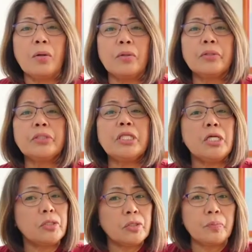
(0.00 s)

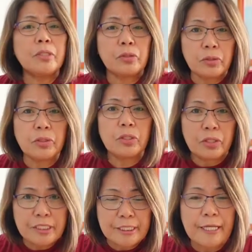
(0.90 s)
Continue to be true to
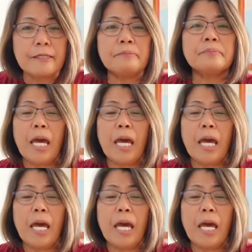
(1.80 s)
yourself